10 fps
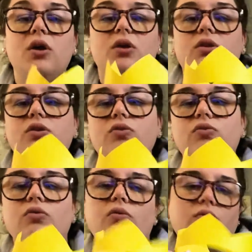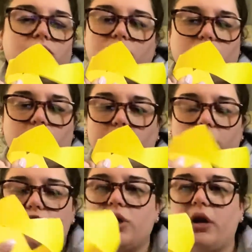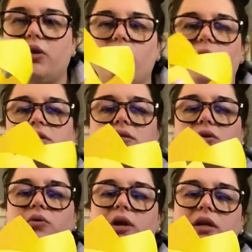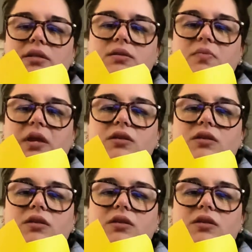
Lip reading: you or your child wants to create it to be.